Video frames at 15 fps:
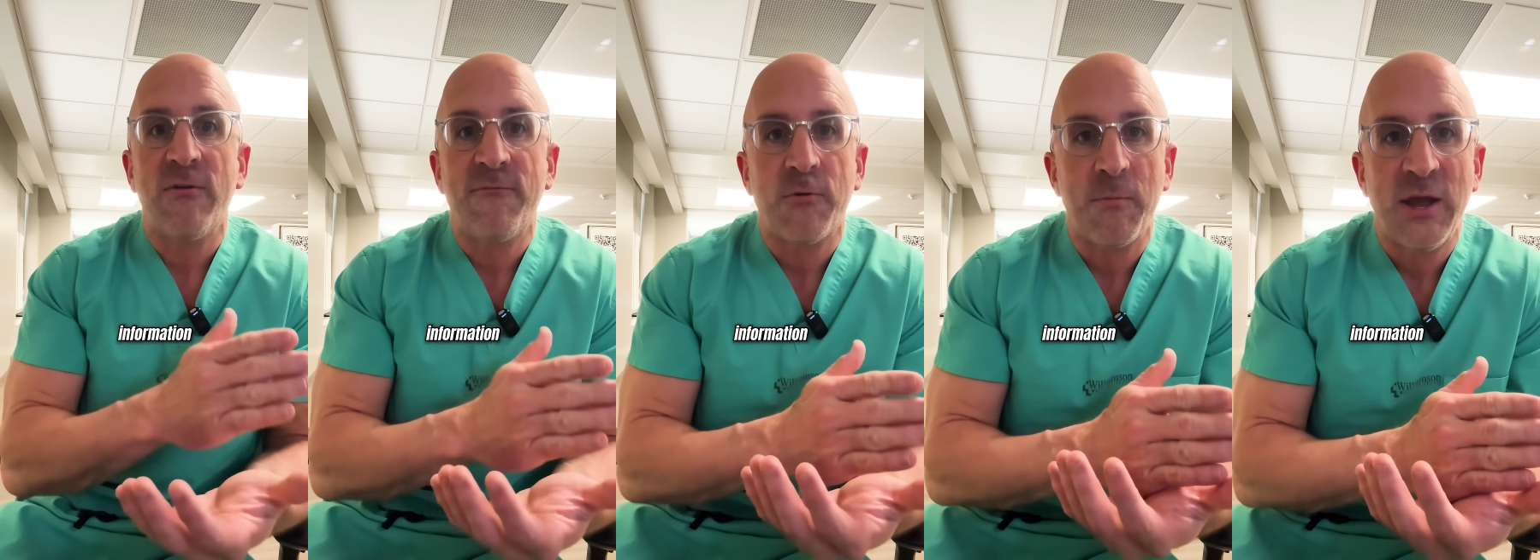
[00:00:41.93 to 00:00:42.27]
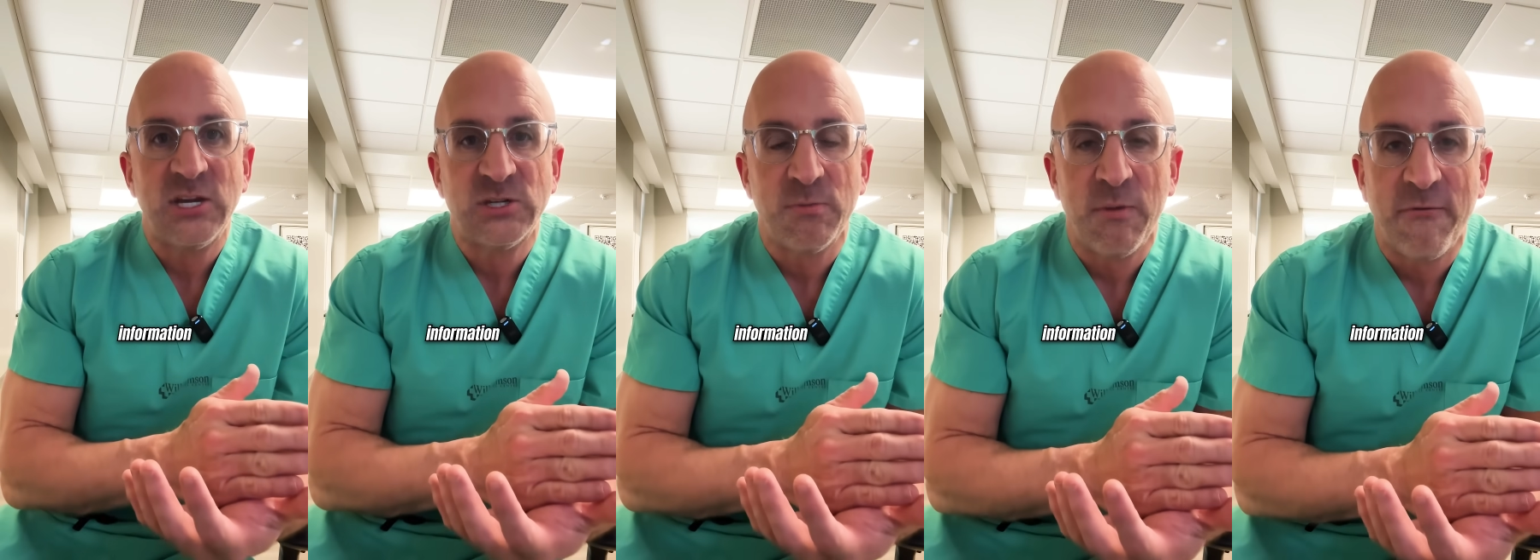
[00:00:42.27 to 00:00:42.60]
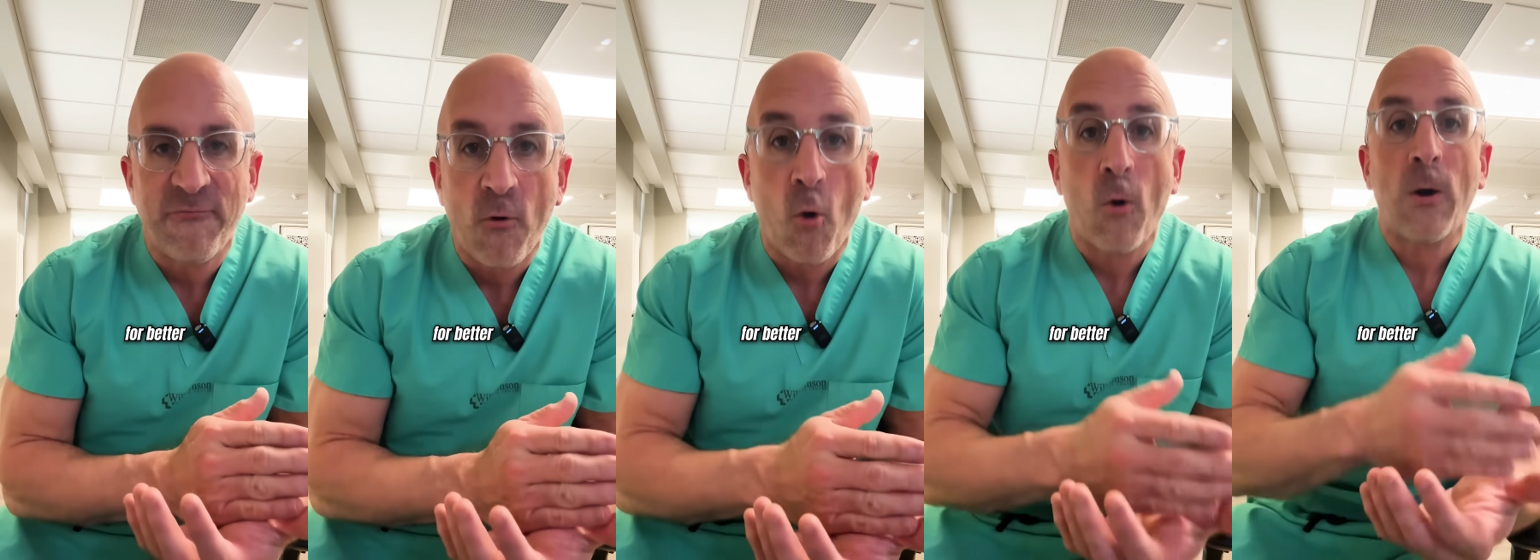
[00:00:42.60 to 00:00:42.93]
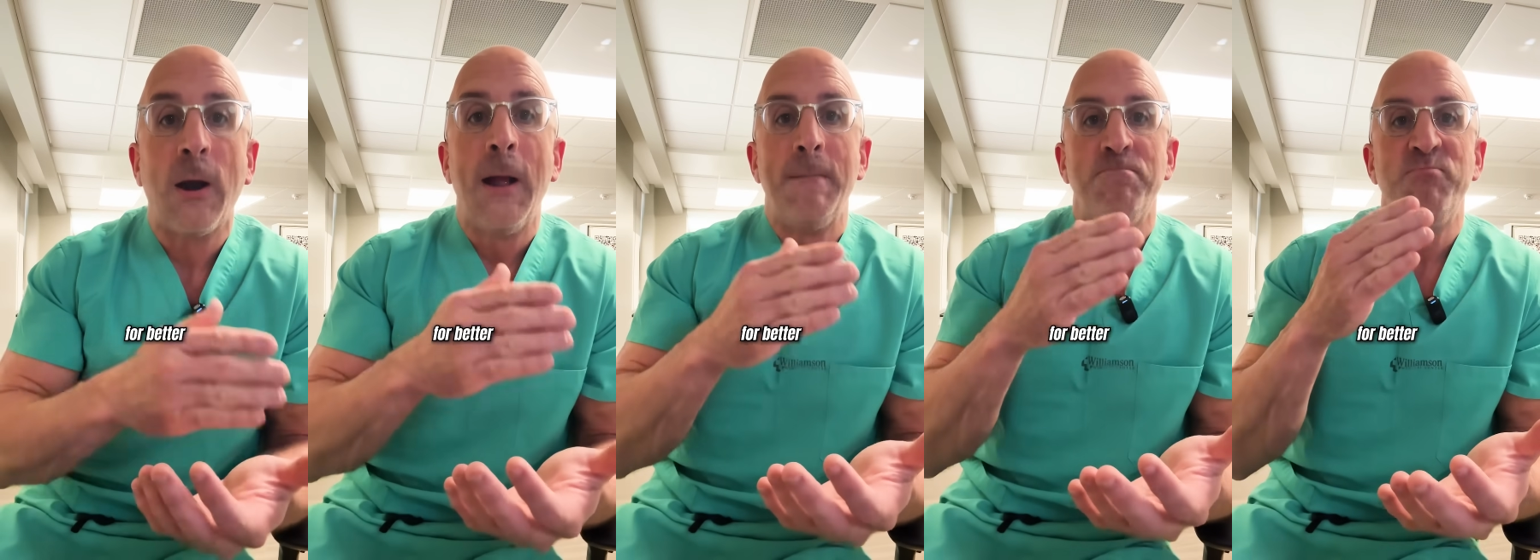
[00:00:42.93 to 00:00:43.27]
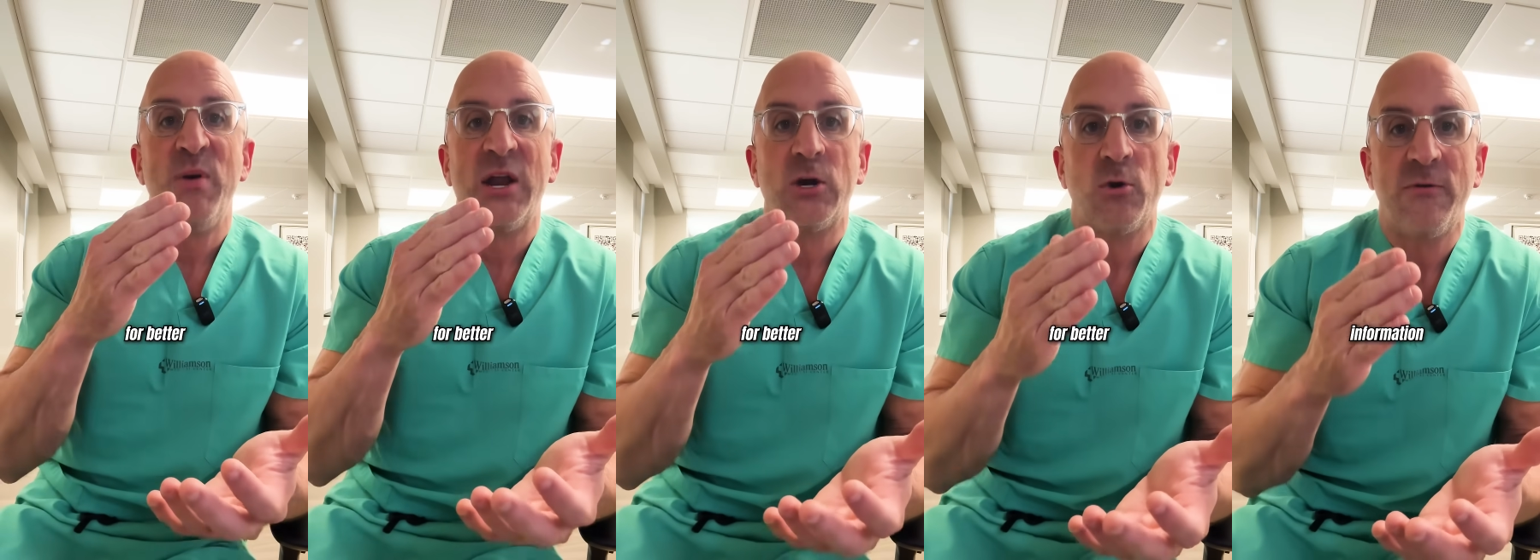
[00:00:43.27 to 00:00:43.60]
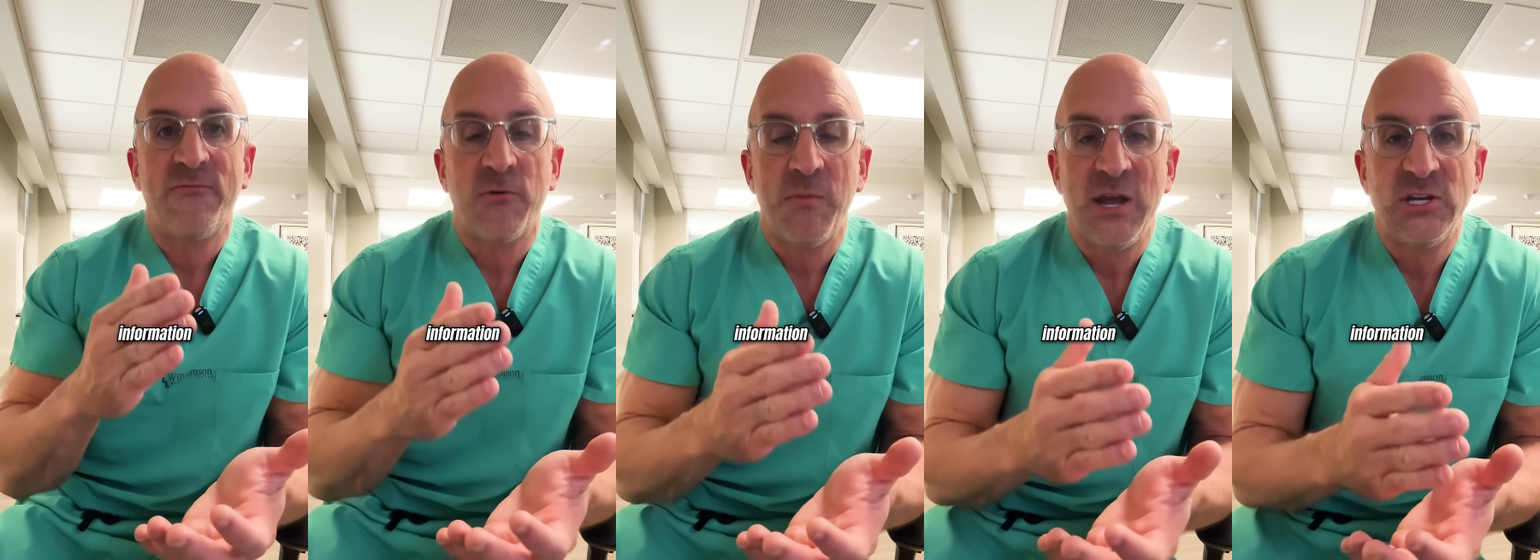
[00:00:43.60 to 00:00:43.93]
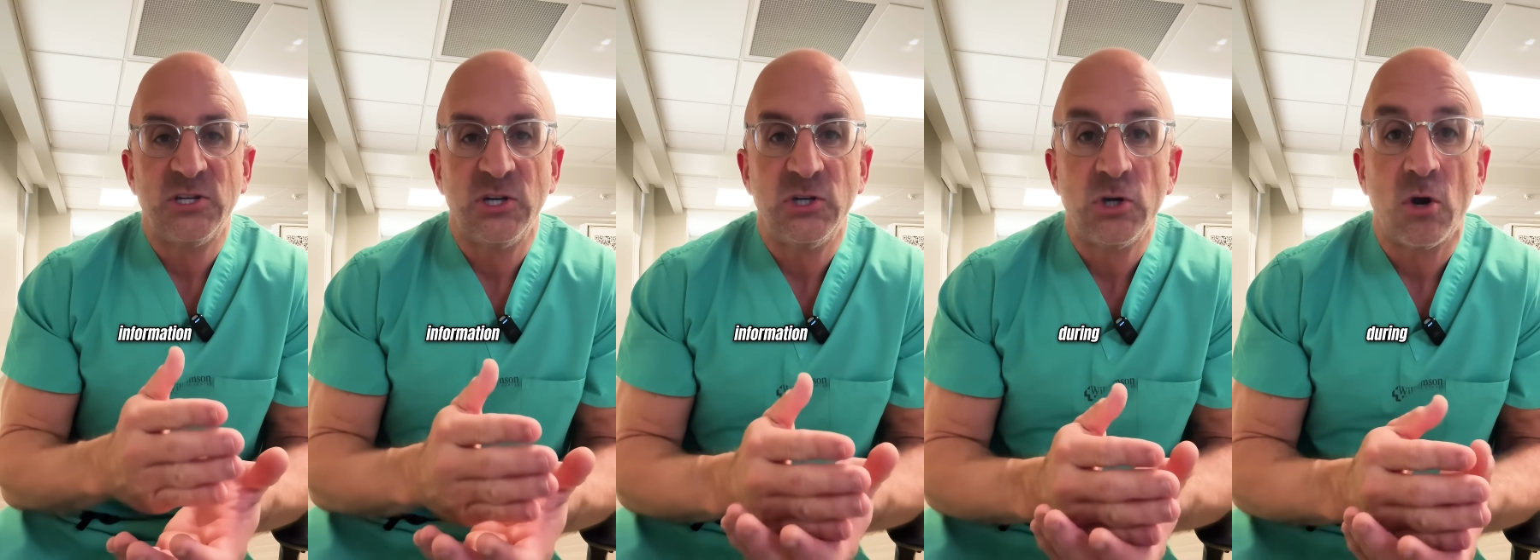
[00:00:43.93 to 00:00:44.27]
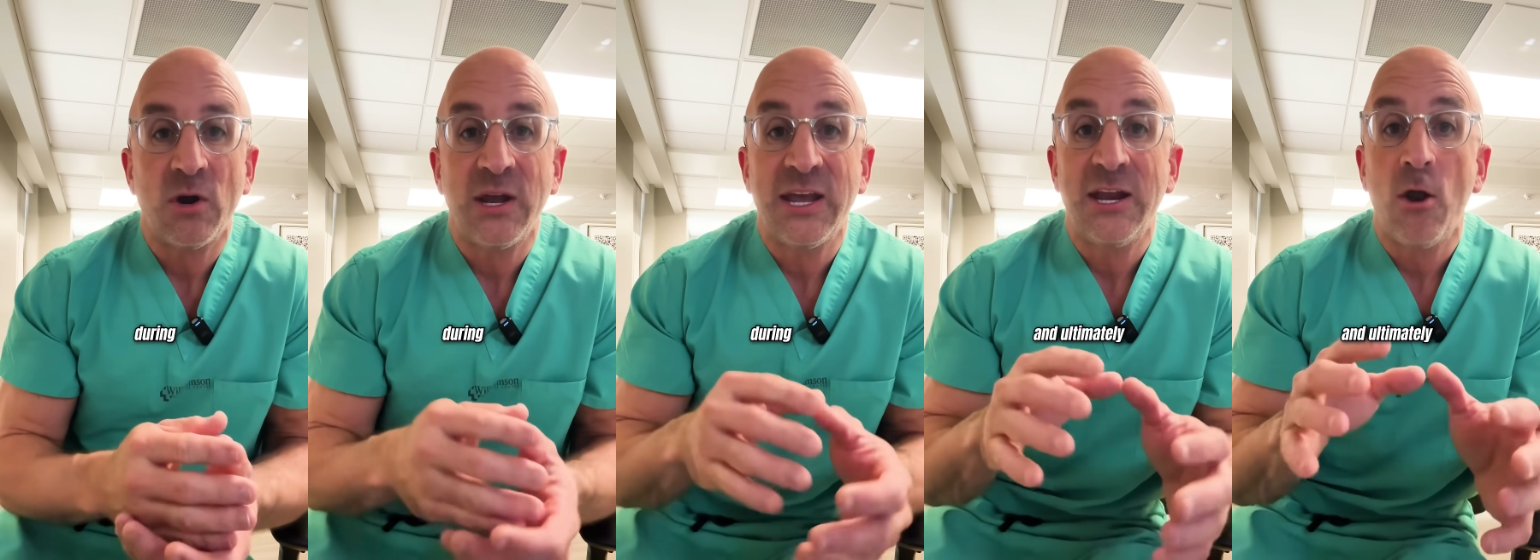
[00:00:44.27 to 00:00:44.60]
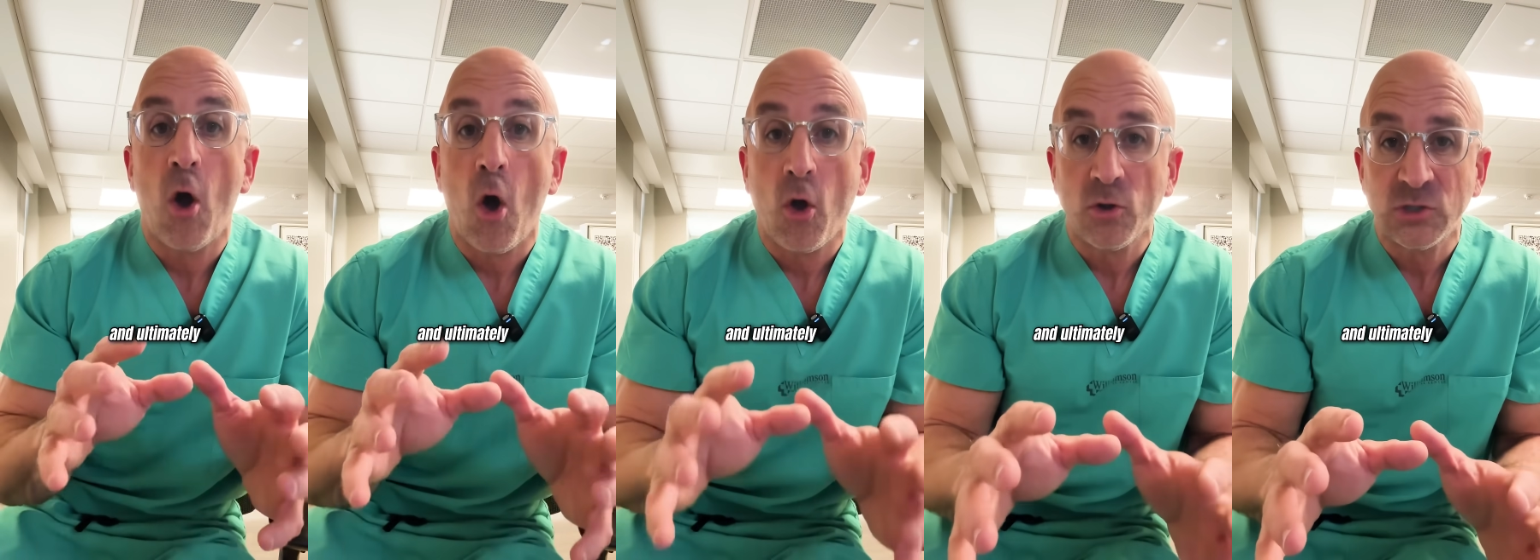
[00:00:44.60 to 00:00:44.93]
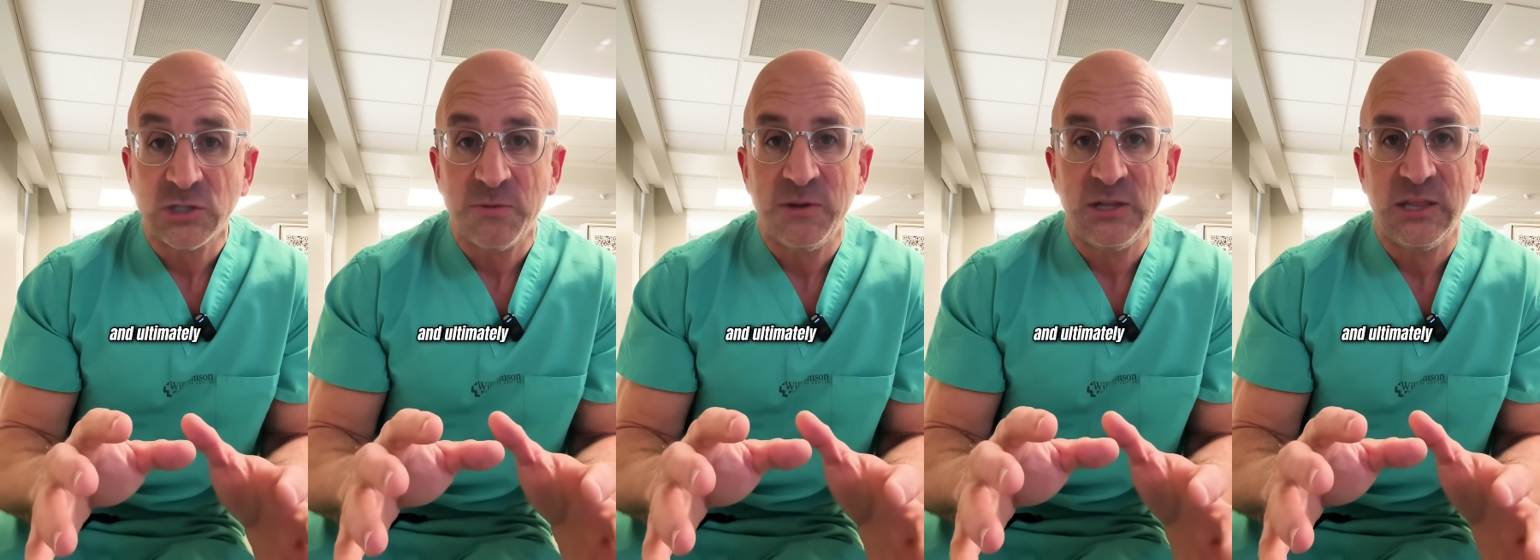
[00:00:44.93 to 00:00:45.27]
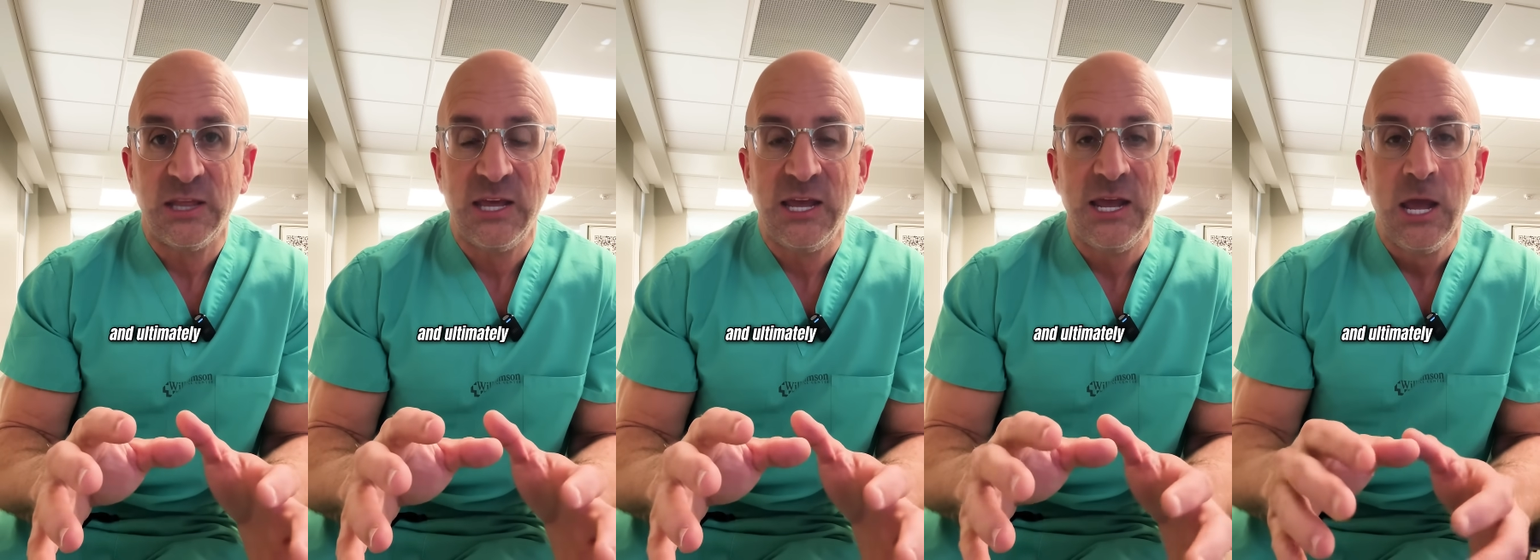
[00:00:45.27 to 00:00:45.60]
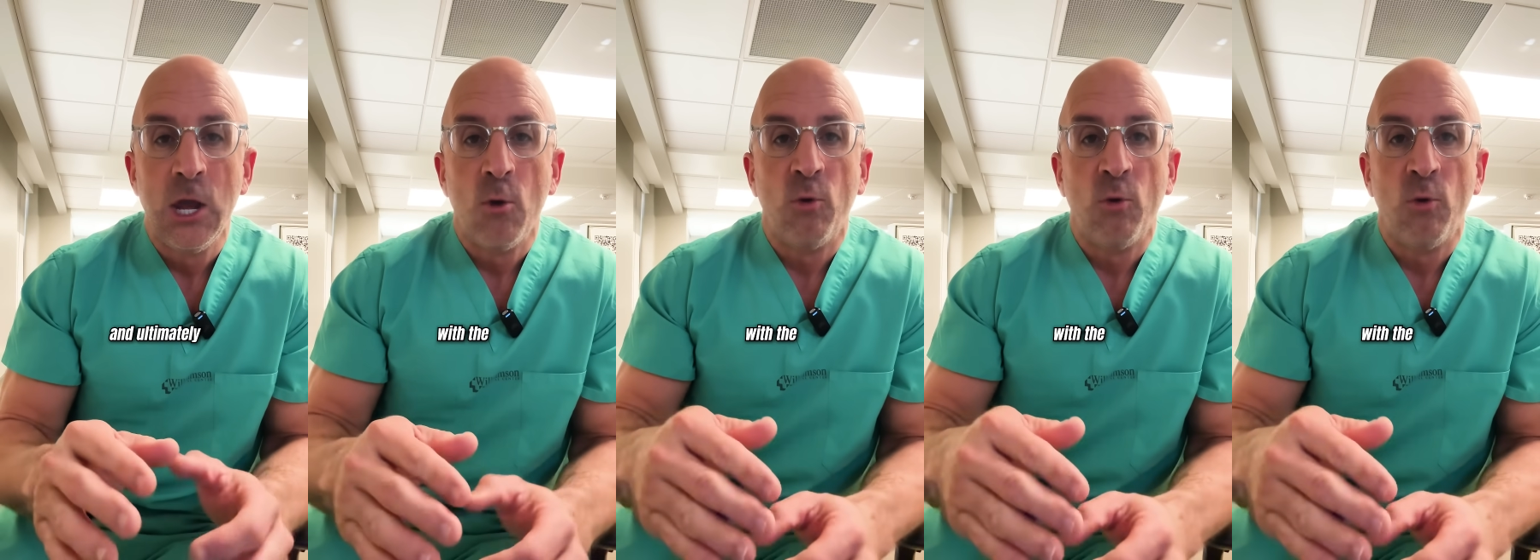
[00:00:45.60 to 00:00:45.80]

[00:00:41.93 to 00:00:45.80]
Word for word: information before, better information during, and ultimately,